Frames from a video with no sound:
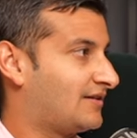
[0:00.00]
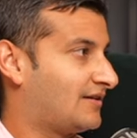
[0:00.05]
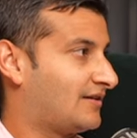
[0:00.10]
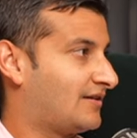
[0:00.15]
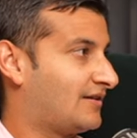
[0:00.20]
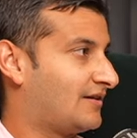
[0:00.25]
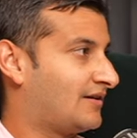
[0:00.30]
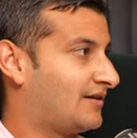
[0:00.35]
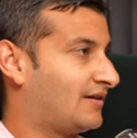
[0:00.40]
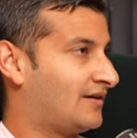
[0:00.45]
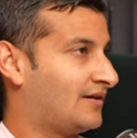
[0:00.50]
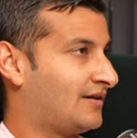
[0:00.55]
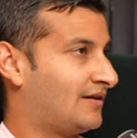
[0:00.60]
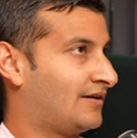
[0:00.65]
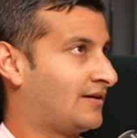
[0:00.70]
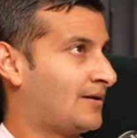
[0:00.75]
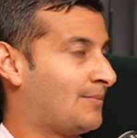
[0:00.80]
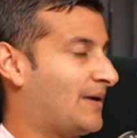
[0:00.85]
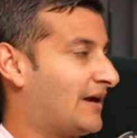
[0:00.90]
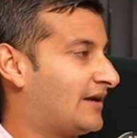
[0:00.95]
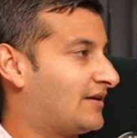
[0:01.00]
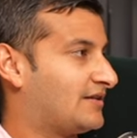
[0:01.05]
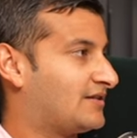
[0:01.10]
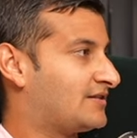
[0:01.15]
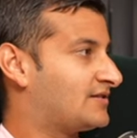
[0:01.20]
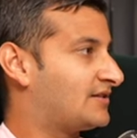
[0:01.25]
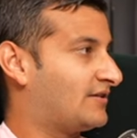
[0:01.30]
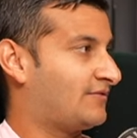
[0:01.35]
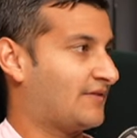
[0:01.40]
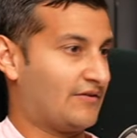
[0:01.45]
the
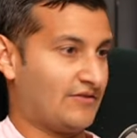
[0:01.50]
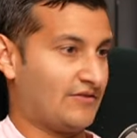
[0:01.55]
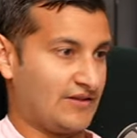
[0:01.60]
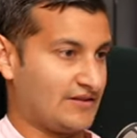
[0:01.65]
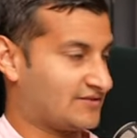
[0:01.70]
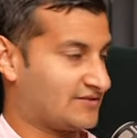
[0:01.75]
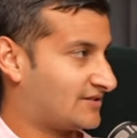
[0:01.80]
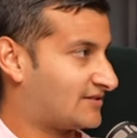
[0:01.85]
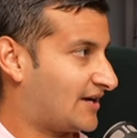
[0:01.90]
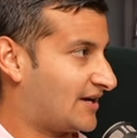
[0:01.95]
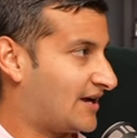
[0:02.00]
competitors, if everything's the